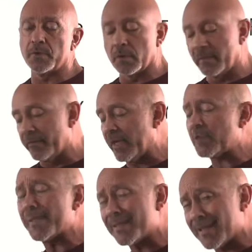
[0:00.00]
You can be very
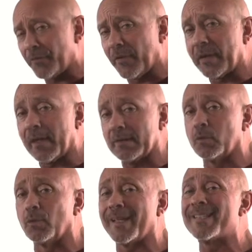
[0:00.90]
specific as
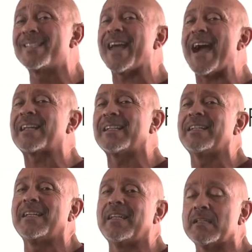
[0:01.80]
to what
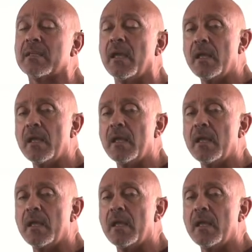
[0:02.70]
exactly it is